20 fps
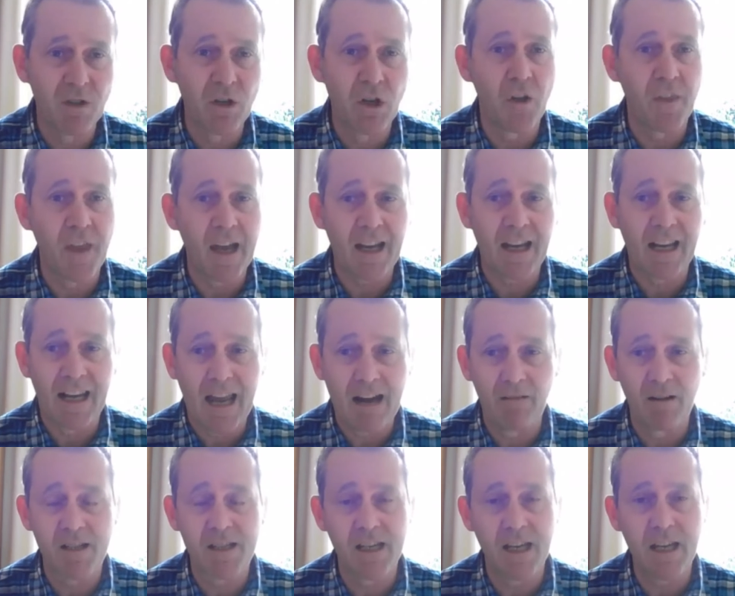got that
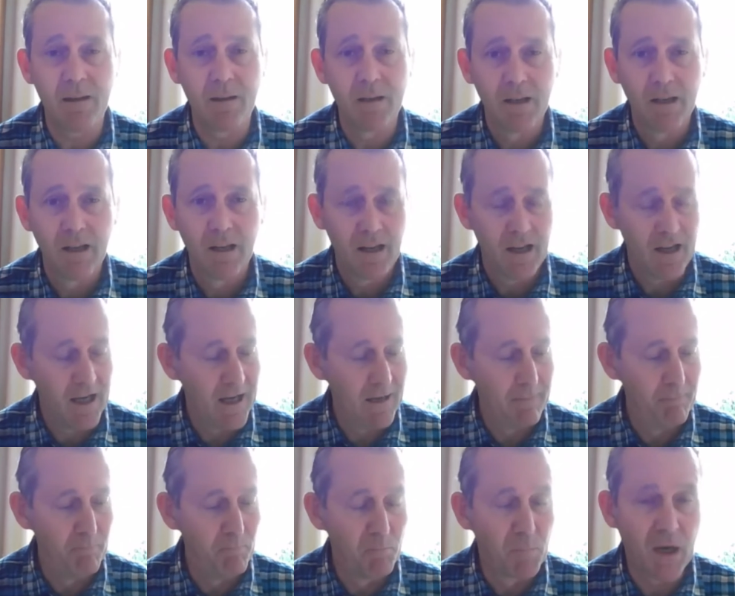clarity,
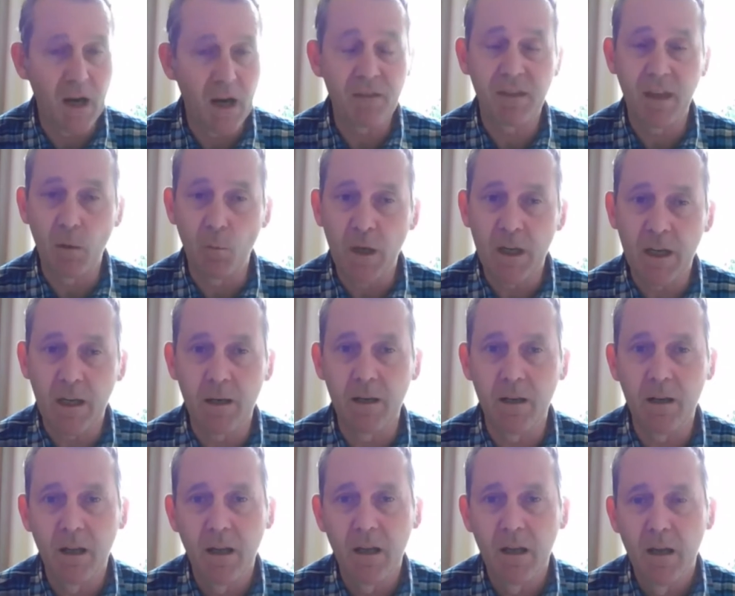but I think we
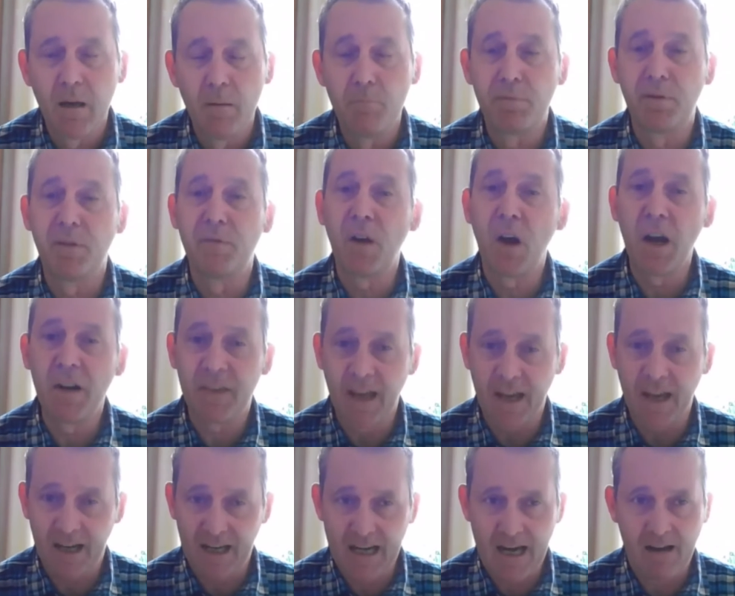can provide
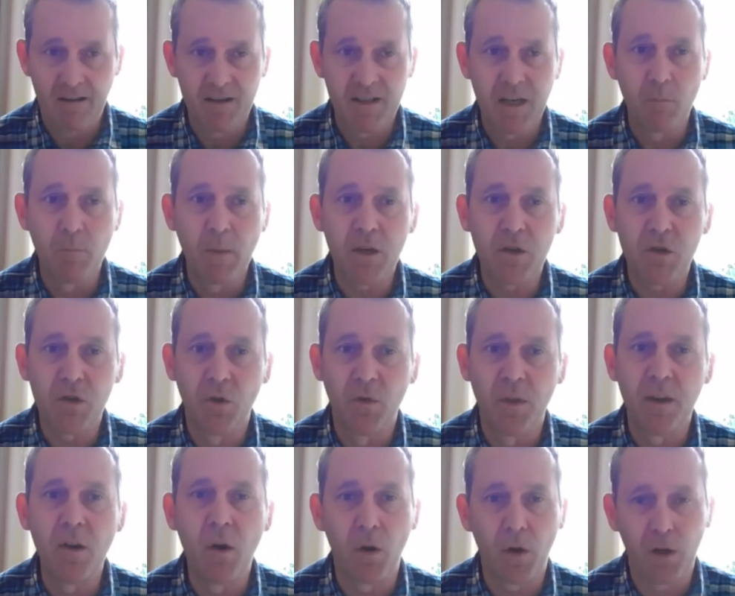that clarity and make sure
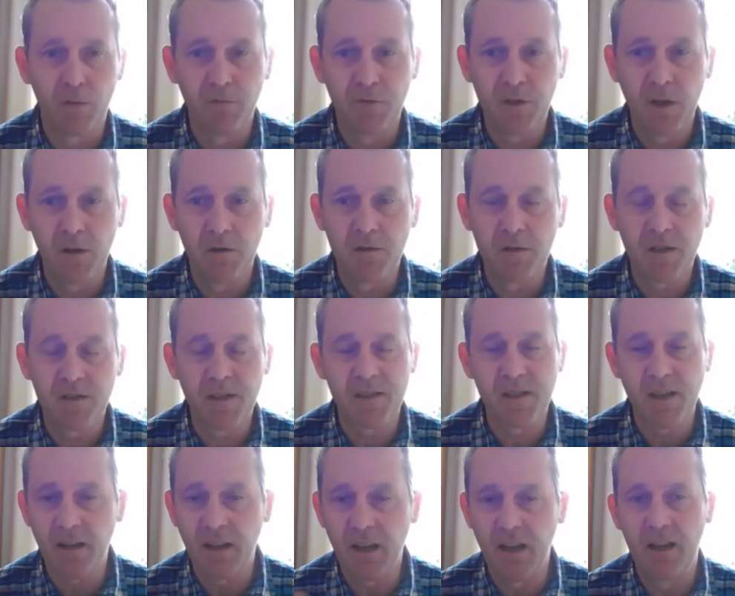they're not confused. As I
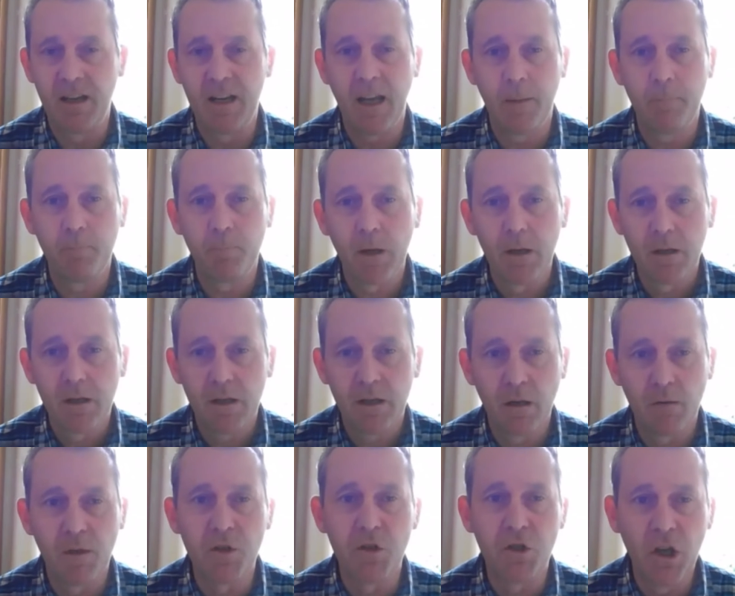said earlier,
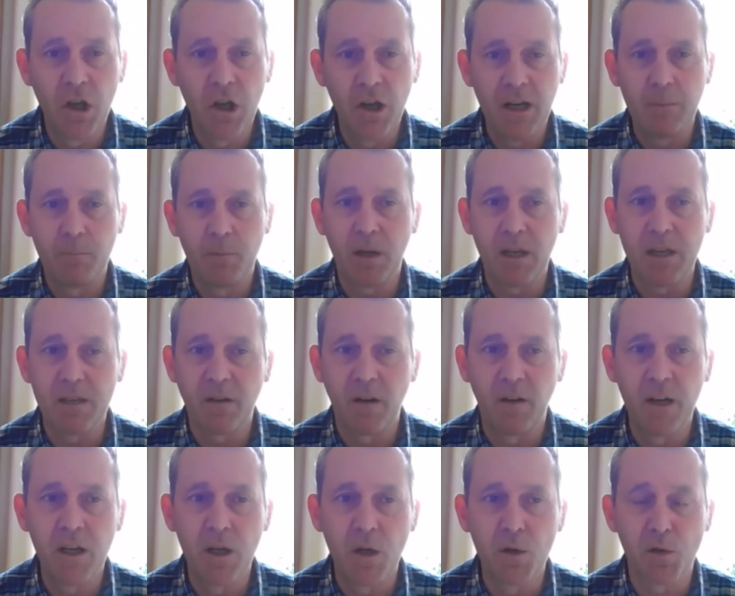the journey book is
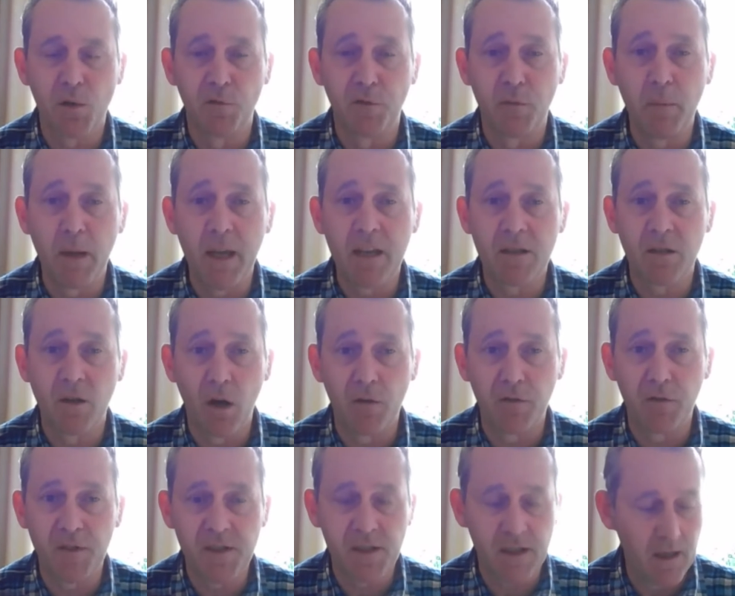very useful for me as an
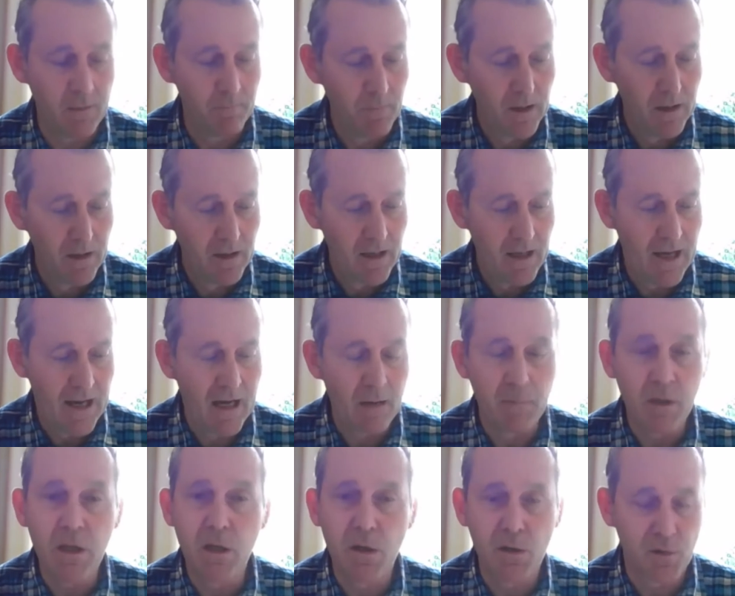officer, and it'll
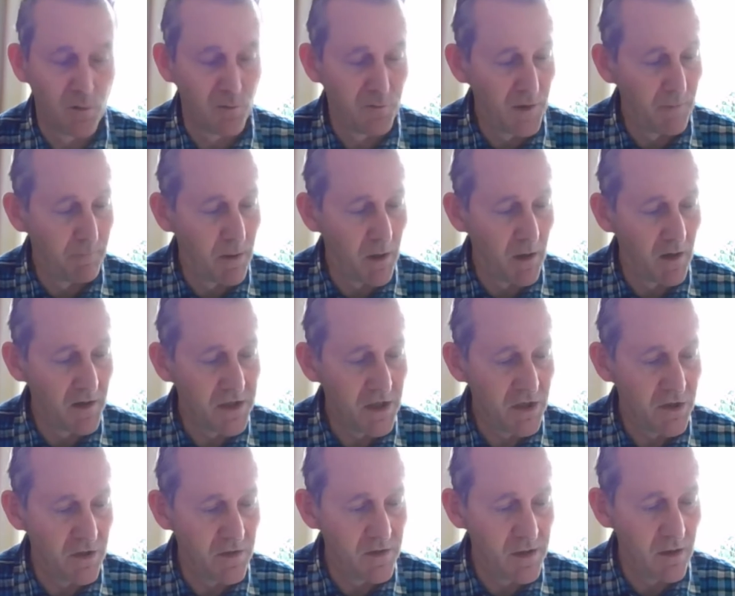be useful for the
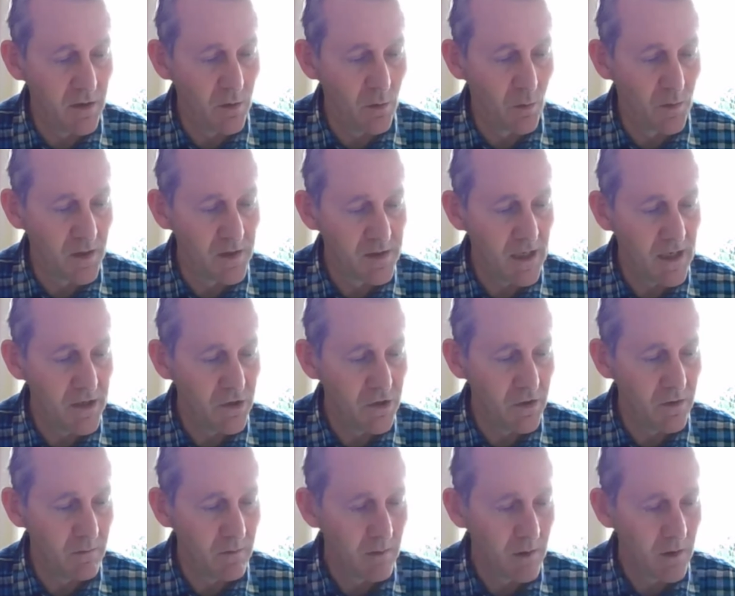politicians in the
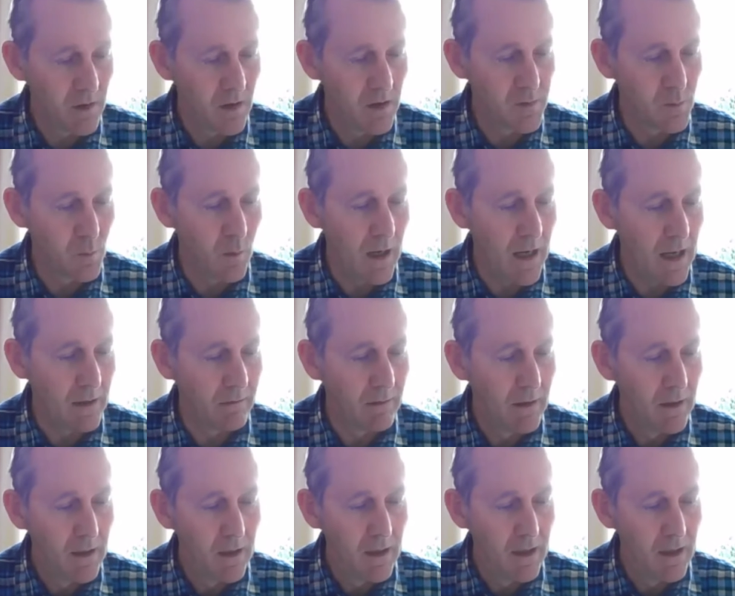organisation as well.